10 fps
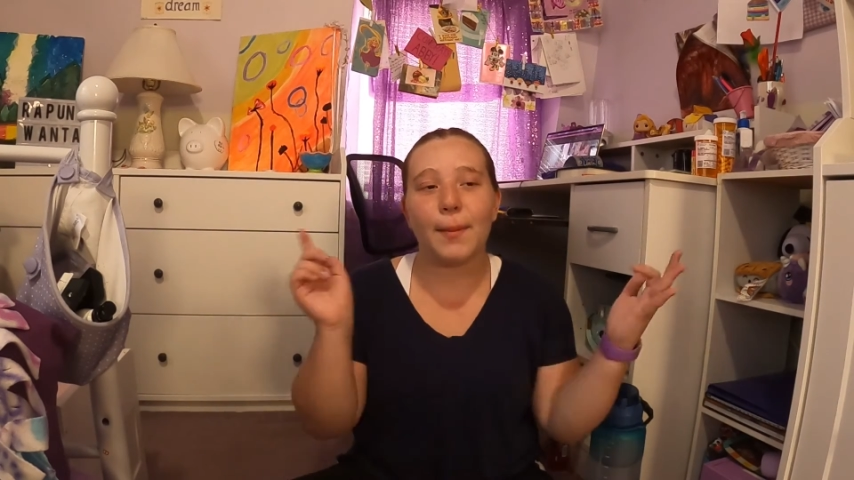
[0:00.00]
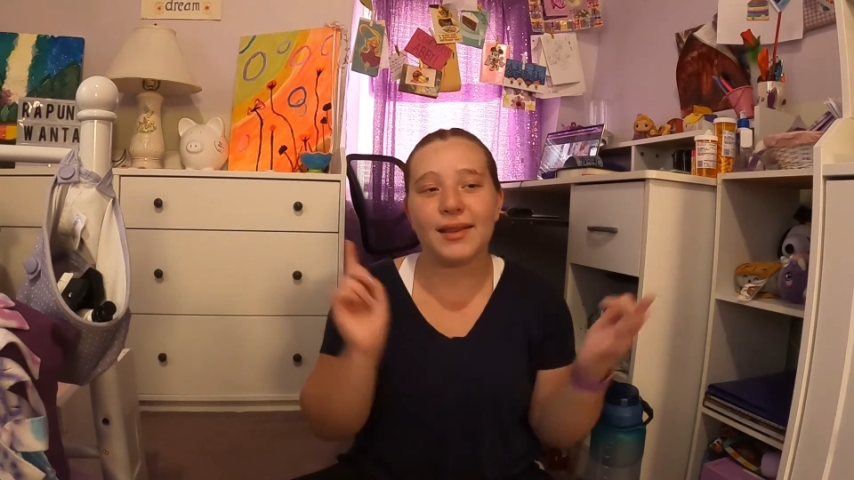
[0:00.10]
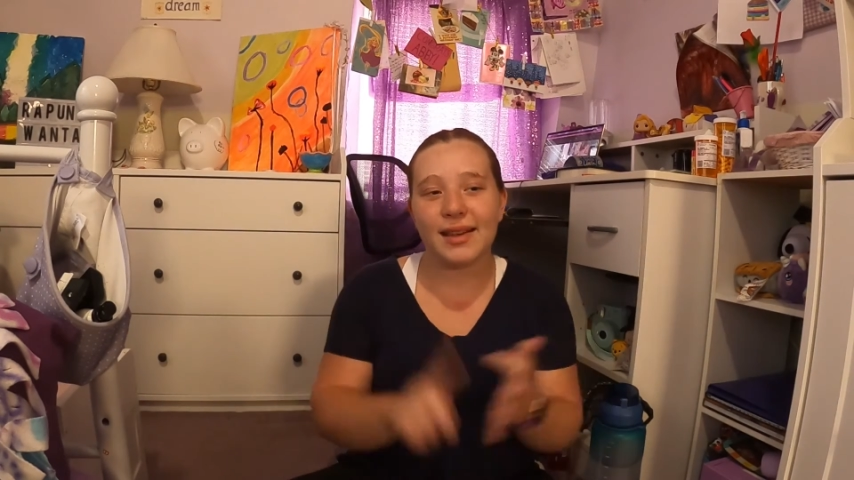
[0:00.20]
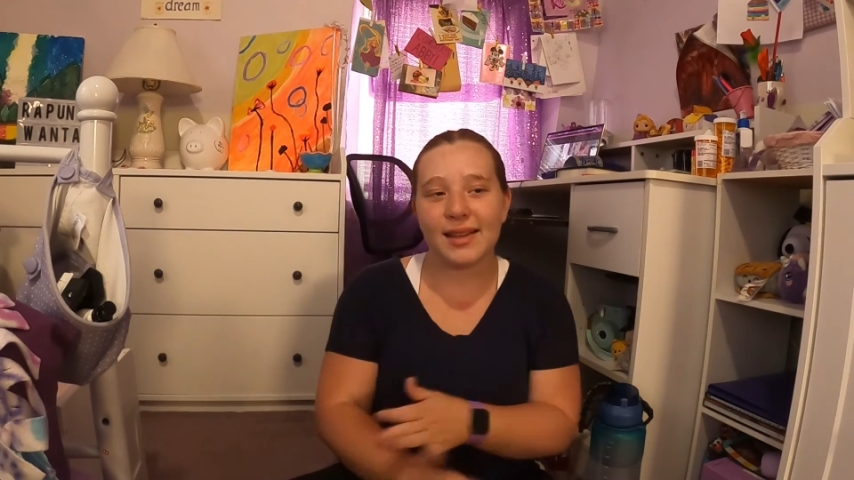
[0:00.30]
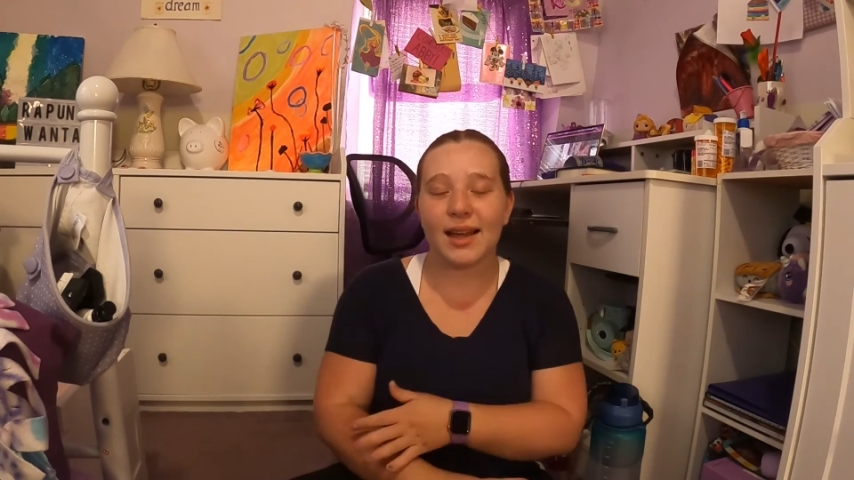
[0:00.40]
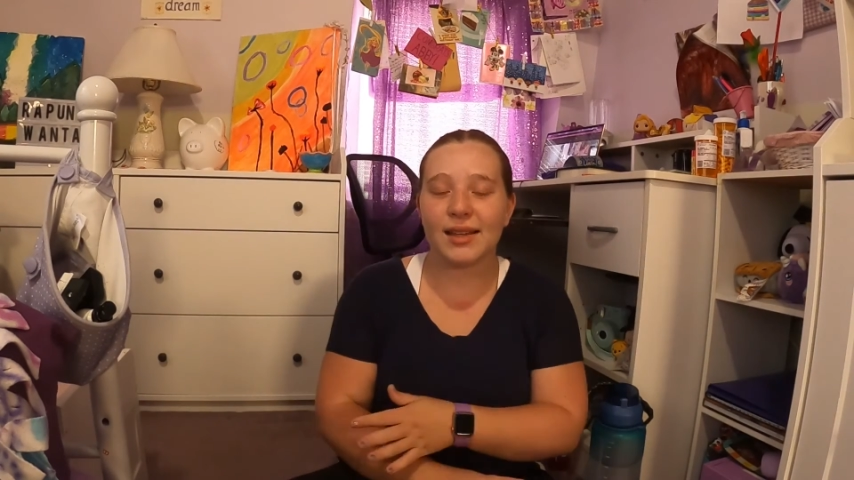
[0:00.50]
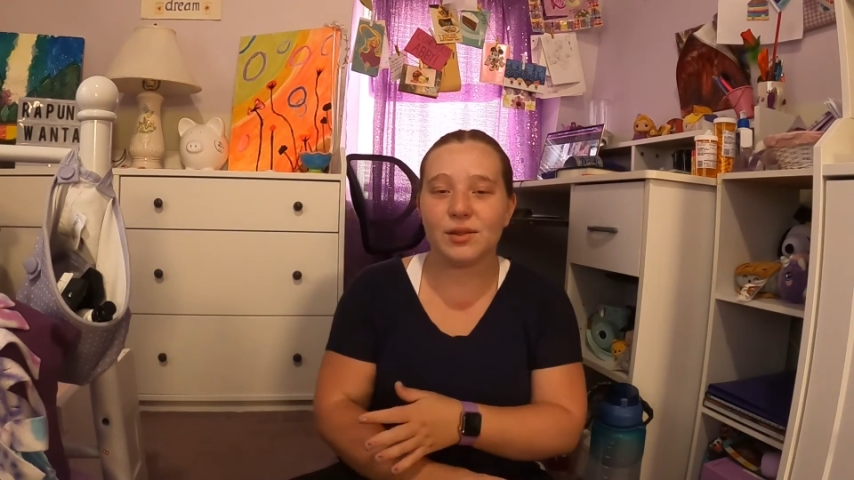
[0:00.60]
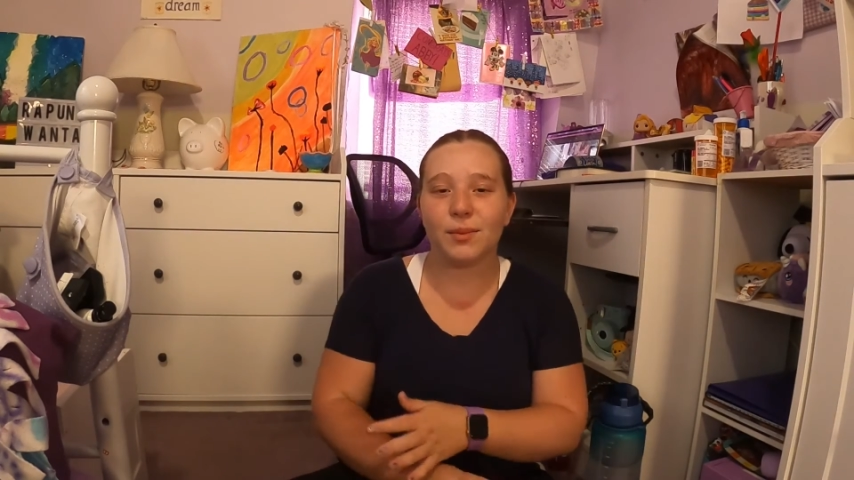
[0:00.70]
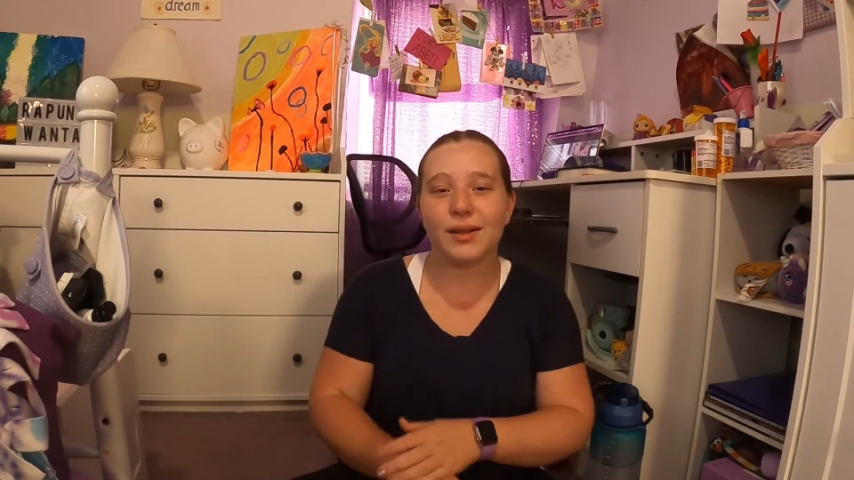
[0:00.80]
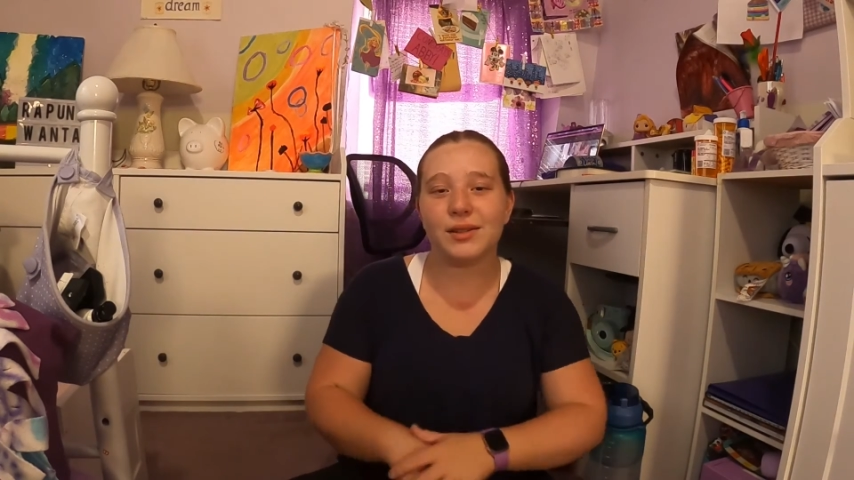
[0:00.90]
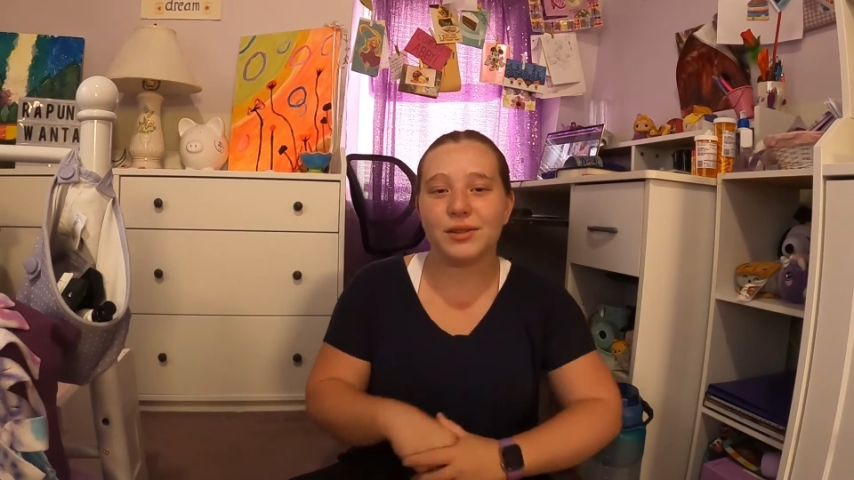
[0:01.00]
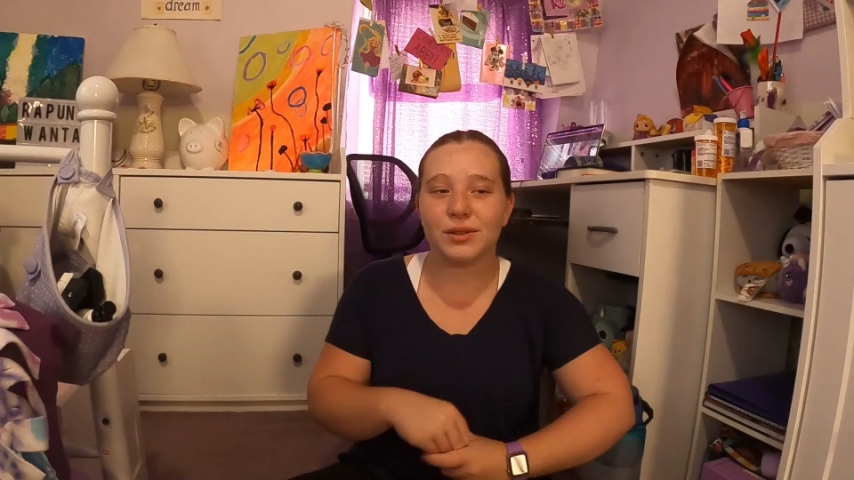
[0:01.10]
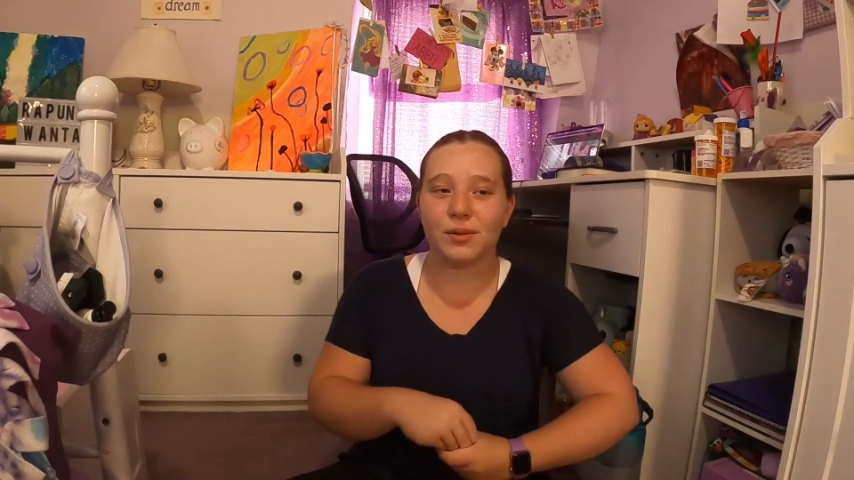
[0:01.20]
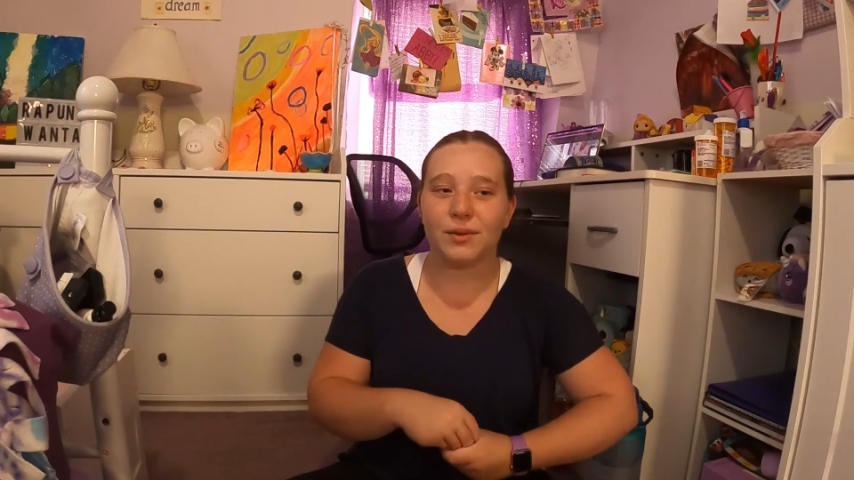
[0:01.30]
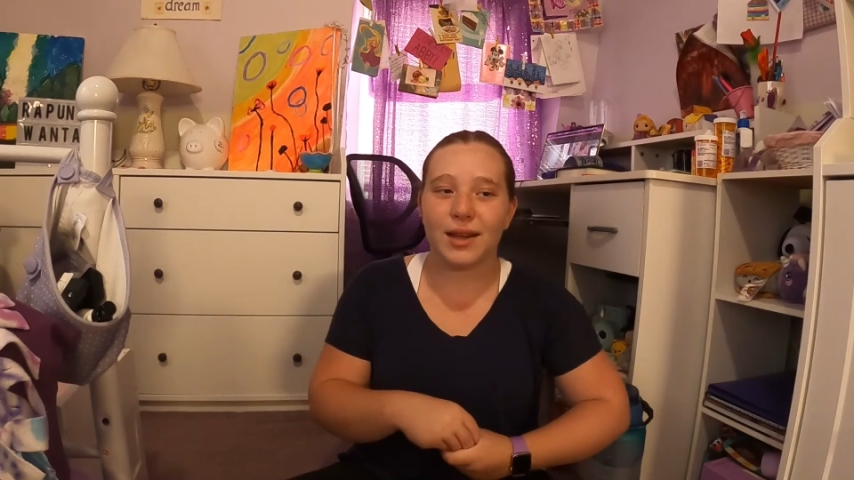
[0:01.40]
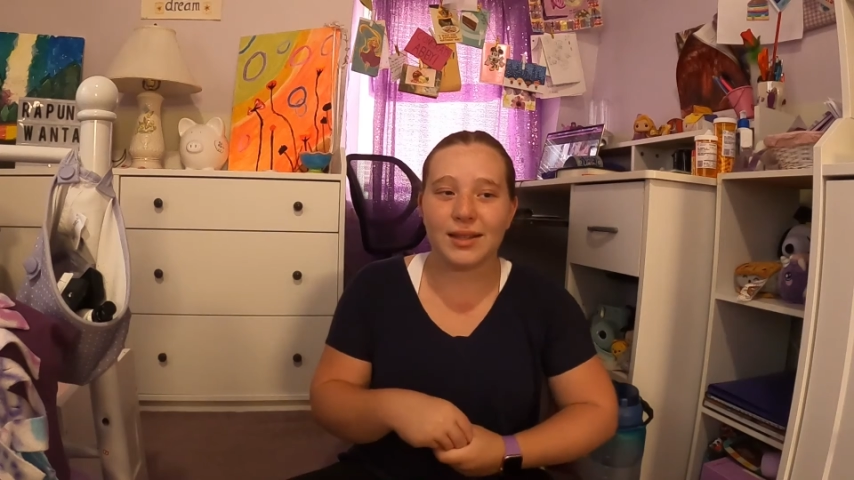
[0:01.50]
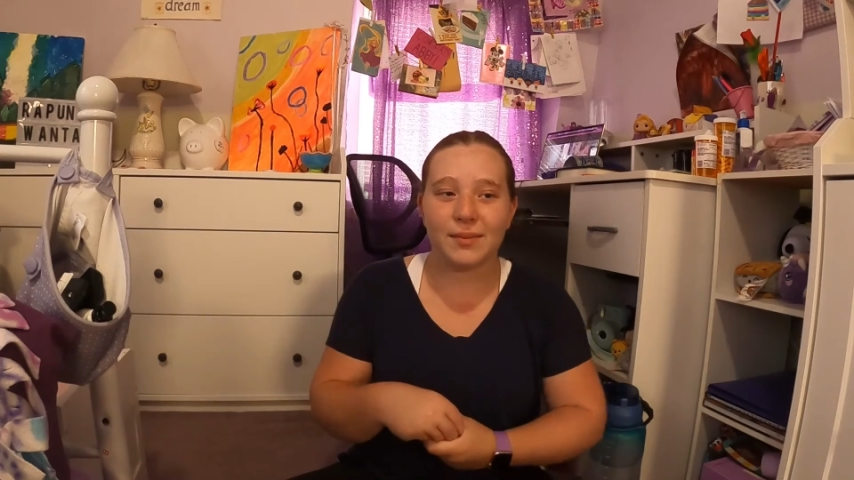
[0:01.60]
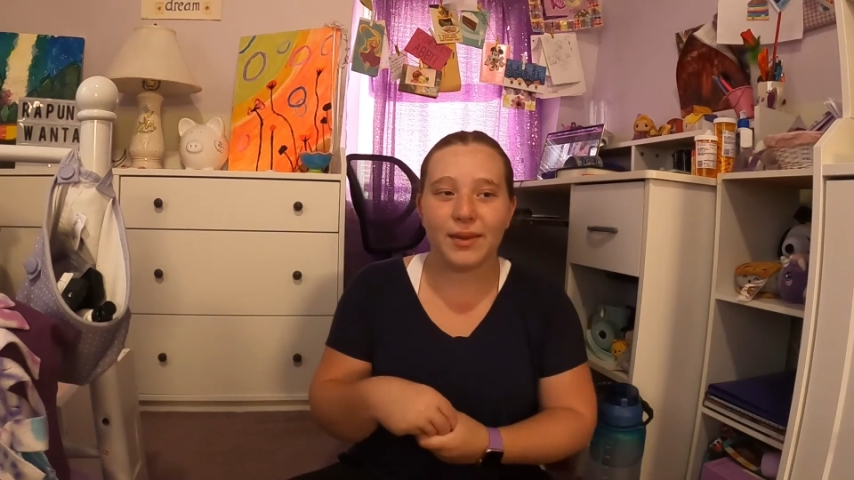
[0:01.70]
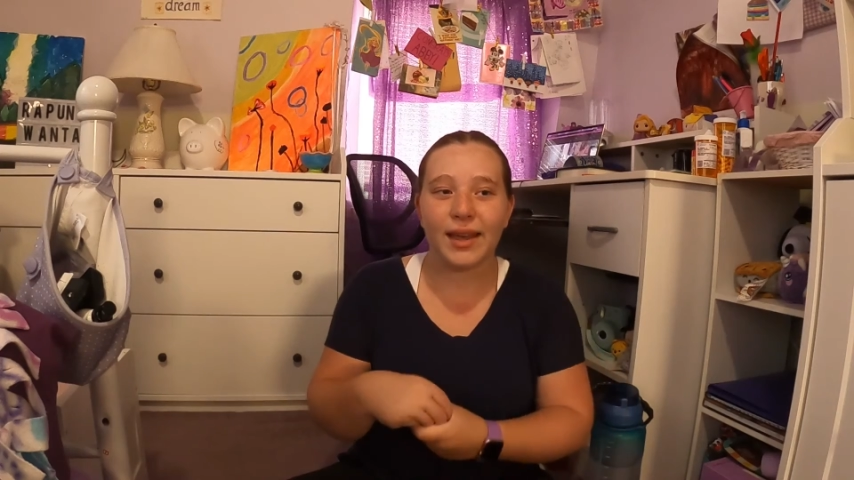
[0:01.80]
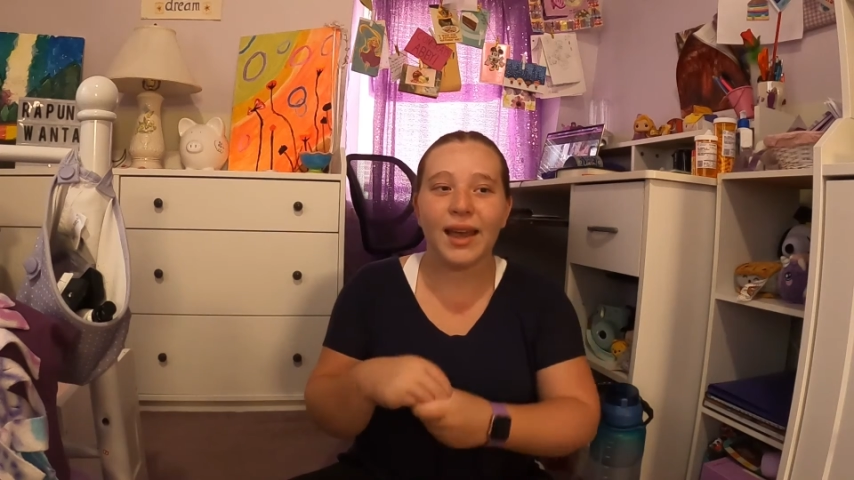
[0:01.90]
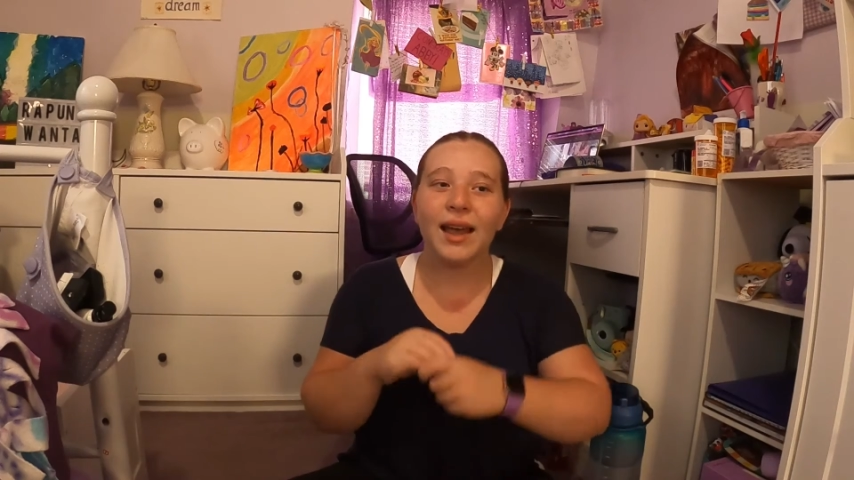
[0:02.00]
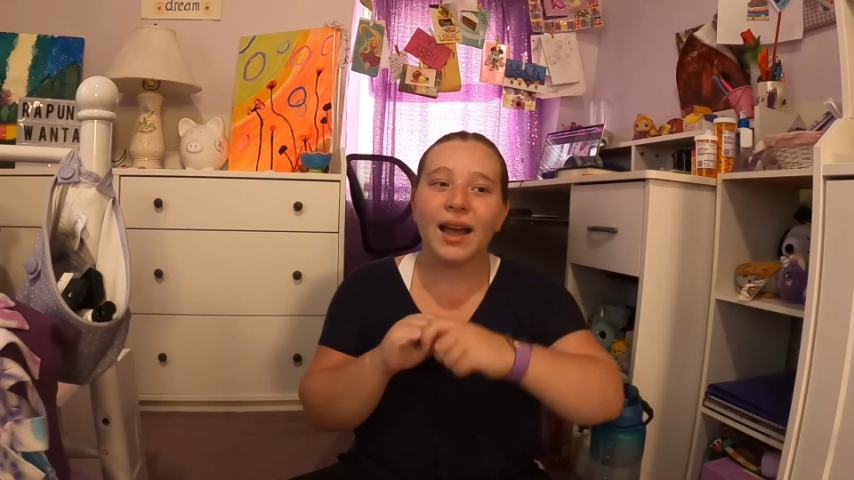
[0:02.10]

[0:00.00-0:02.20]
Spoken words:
My TikTok is Rapunzel underscore want to be.